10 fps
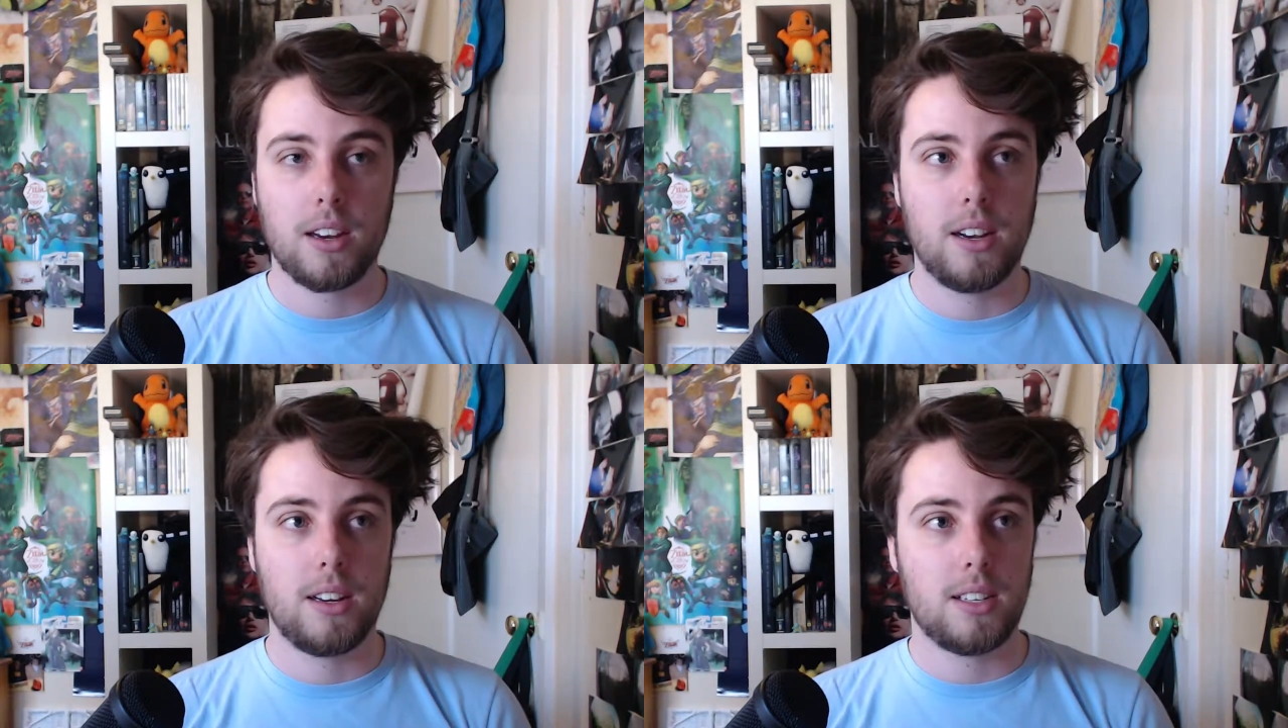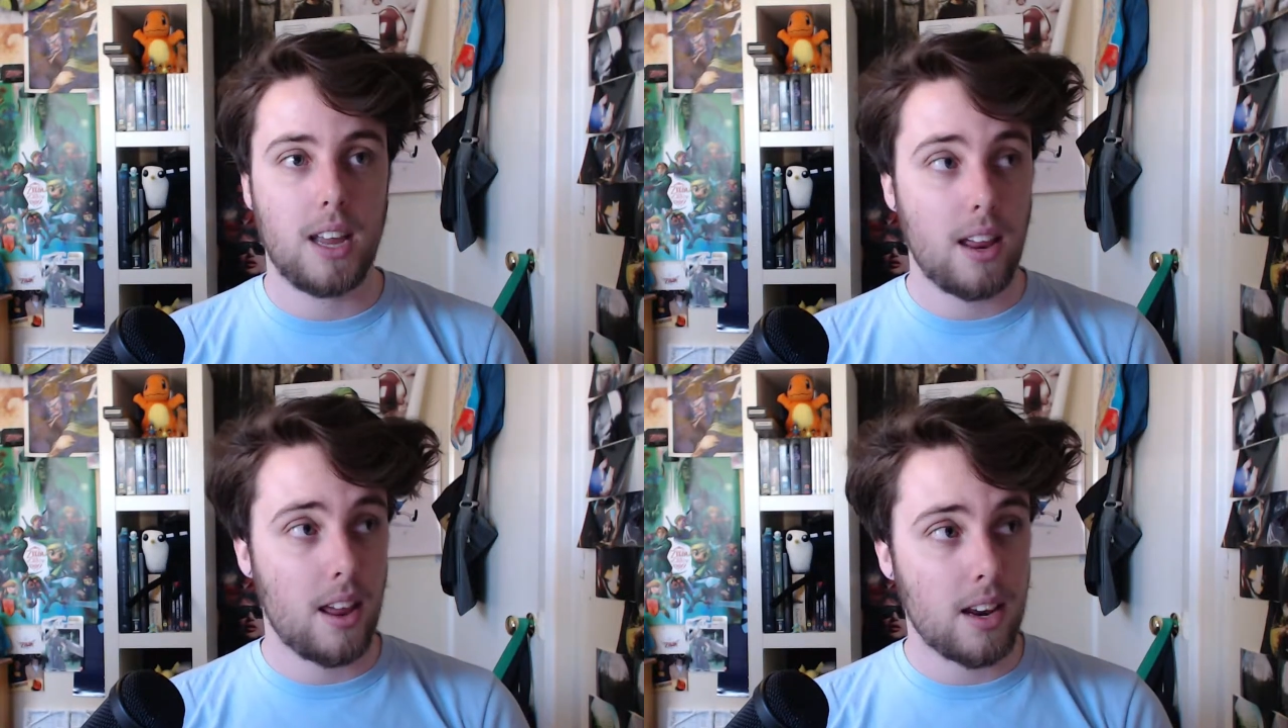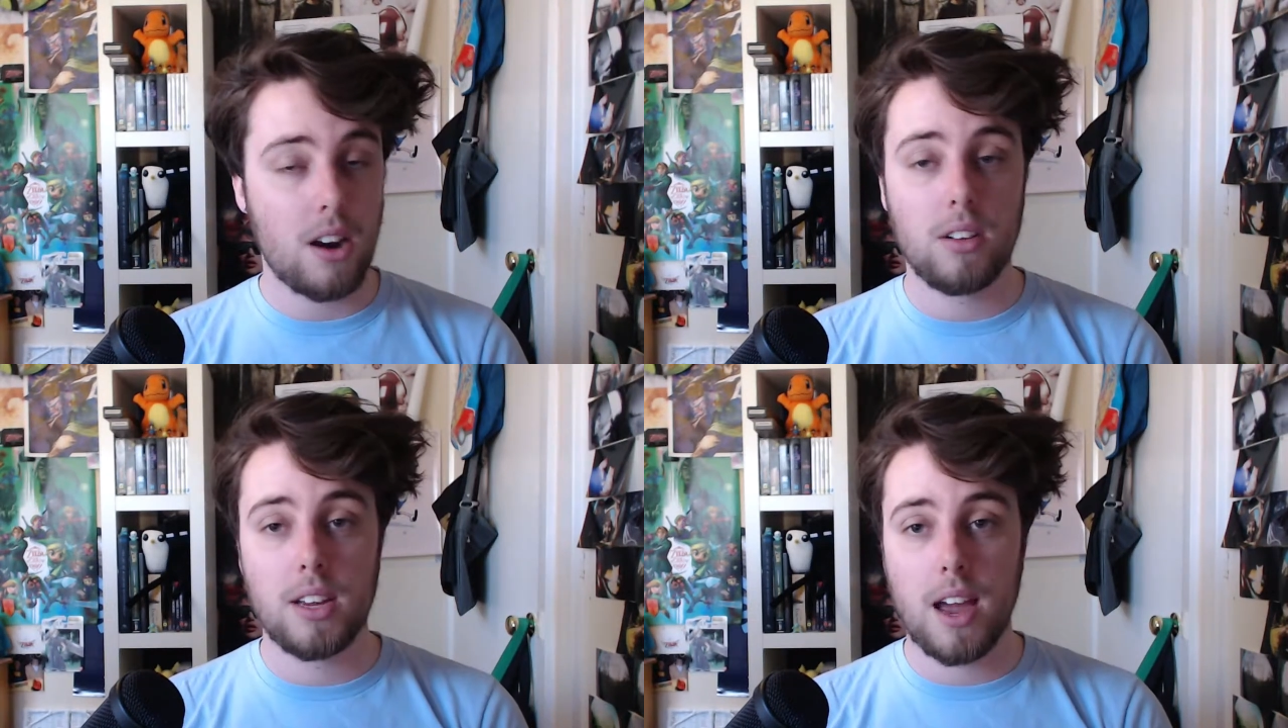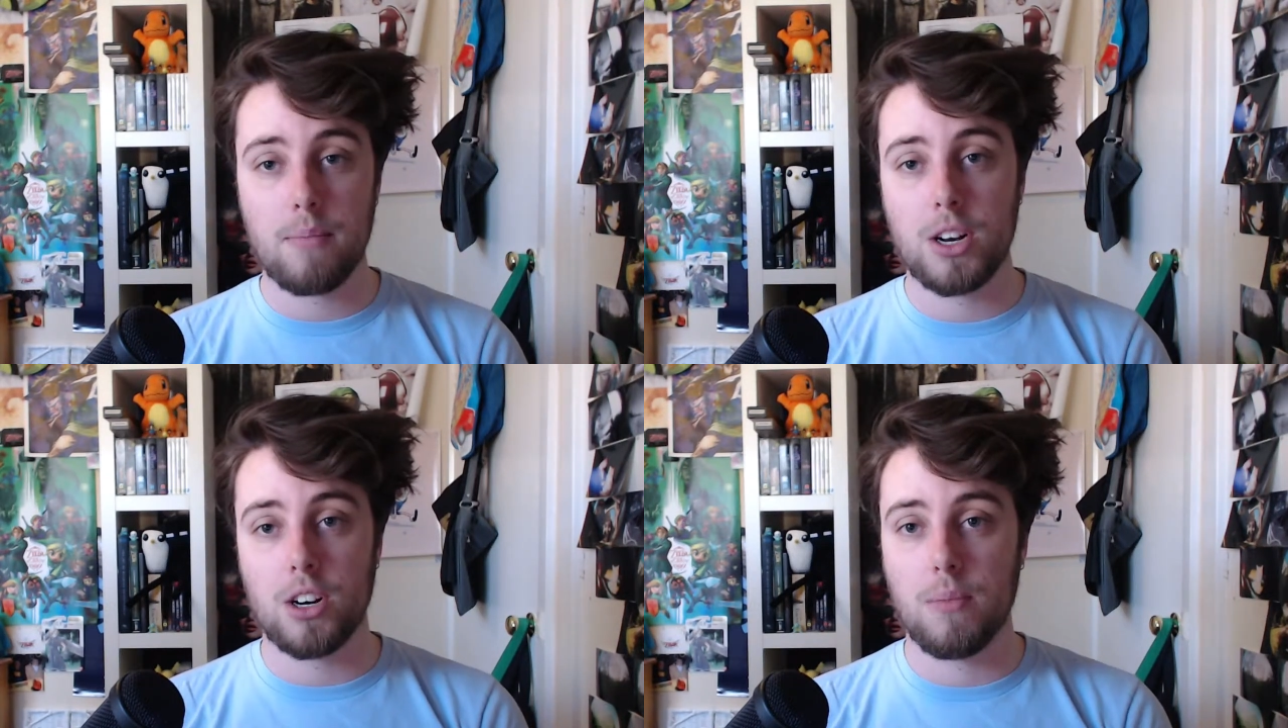Because currently
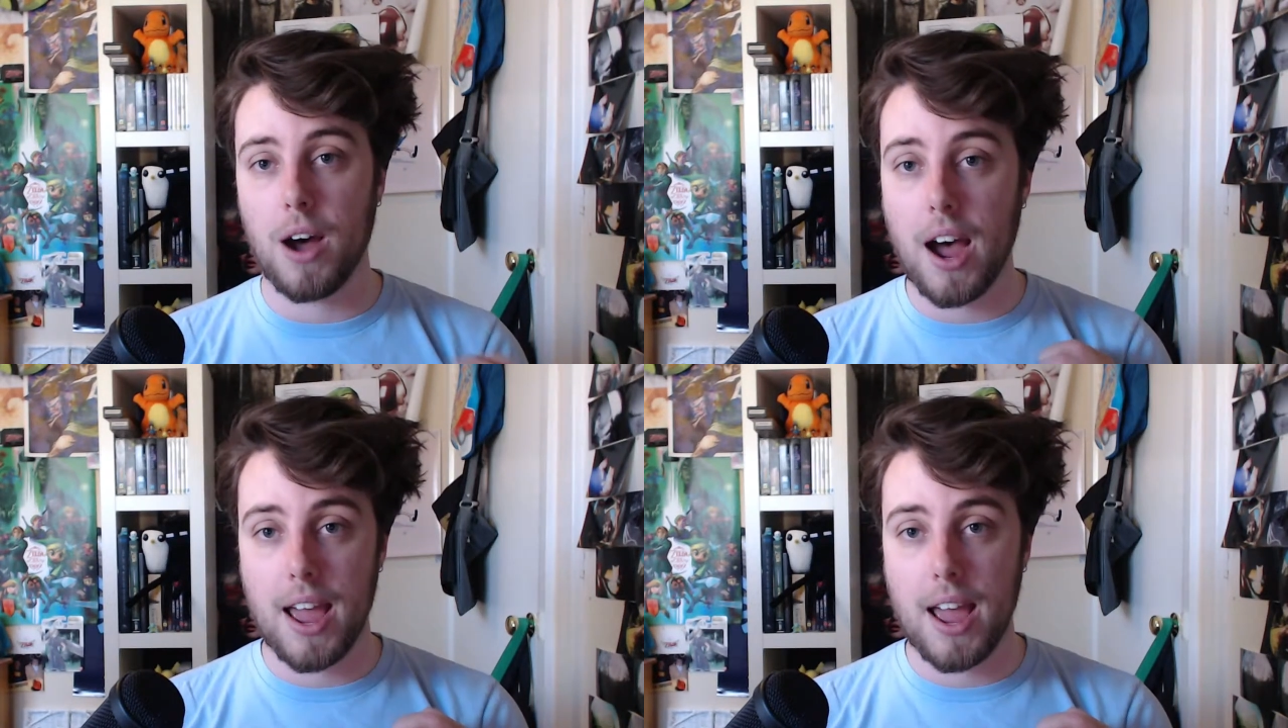at my job,